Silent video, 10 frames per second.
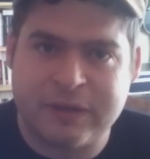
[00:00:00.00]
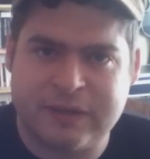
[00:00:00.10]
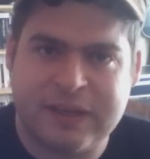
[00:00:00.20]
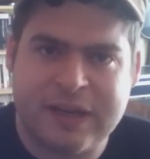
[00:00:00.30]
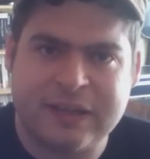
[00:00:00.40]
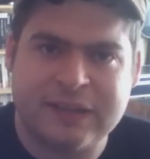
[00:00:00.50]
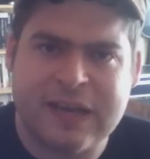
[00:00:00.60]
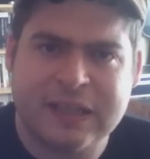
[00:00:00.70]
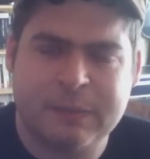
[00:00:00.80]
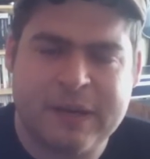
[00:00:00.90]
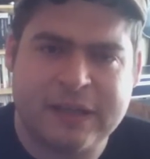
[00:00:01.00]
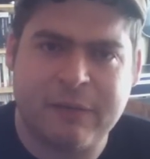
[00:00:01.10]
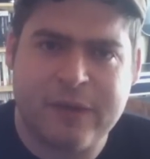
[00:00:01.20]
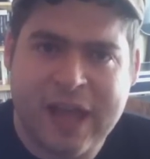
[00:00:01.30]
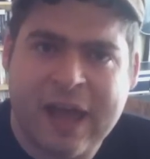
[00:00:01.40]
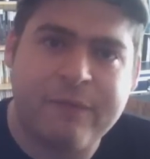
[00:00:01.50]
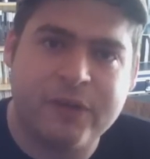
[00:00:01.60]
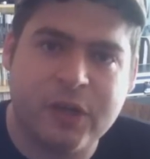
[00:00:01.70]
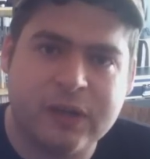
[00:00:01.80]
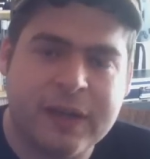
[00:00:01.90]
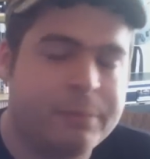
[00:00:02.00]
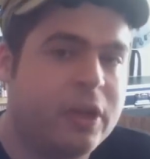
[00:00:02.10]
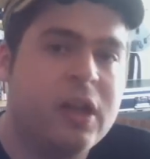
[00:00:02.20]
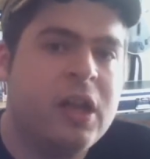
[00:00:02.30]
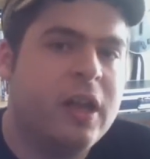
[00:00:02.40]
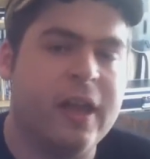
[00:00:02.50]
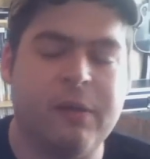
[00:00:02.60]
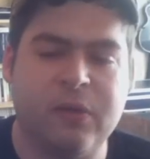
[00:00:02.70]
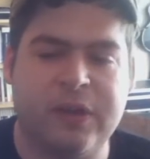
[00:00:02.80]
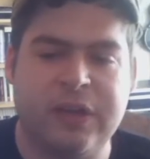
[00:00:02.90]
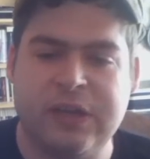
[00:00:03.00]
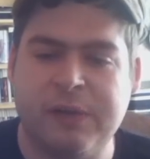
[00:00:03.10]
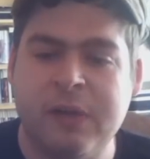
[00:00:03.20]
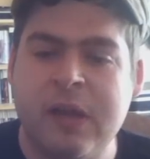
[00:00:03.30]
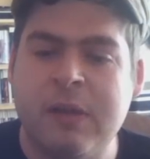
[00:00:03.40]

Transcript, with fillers: because of the internet speed that we have and all that, but uh, what can you do?